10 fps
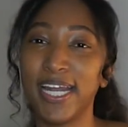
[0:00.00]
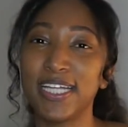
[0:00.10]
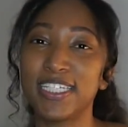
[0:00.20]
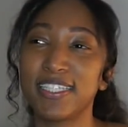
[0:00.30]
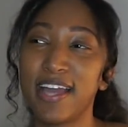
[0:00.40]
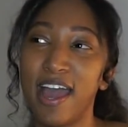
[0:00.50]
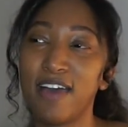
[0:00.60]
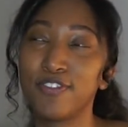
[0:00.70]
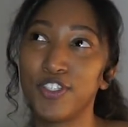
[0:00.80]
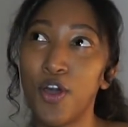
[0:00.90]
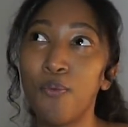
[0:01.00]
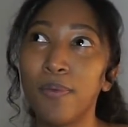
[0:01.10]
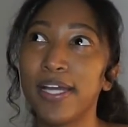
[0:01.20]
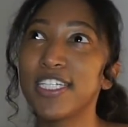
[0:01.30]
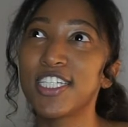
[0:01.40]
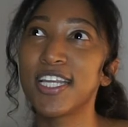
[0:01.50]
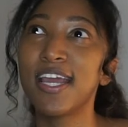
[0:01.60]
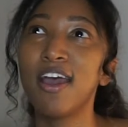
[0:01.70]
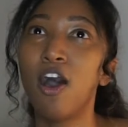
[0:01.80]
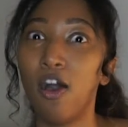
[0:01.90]
I have so much
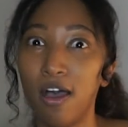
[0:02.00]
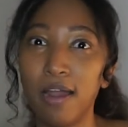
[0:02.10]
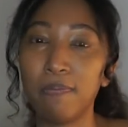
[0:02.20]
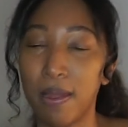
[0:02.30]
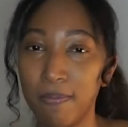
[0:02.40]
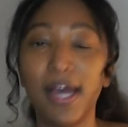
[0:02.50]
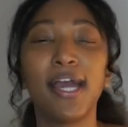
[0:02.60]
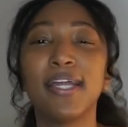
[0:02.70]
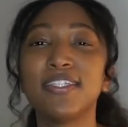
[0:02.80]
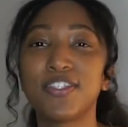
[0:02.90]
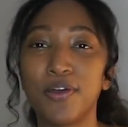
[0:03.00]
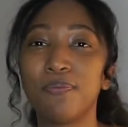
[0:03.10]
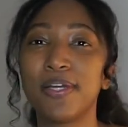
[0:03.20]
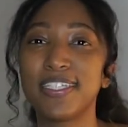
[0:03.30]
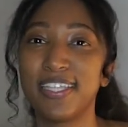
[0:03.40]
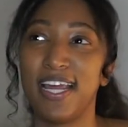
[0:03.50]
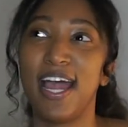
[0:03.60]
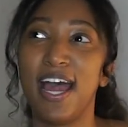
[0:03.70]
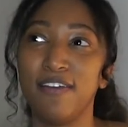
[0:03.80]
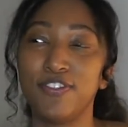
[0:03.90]
on my mind, so much that I
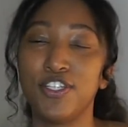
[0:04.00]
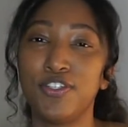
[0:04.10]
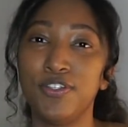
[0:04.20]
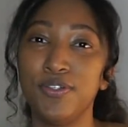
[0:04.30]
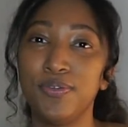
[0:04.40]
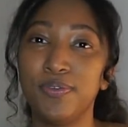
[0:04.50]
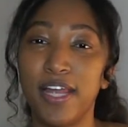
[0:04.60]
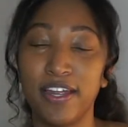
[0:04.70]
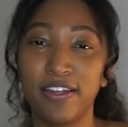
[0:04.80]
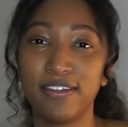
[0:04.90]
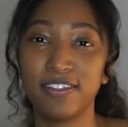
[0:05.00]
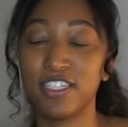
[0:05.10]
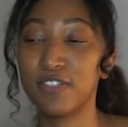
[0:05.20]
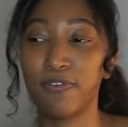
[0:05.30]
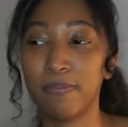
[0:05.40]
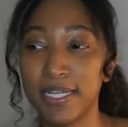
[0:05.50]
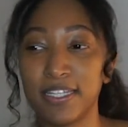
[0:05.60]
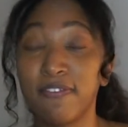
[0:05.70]
have to do, like, just for myself.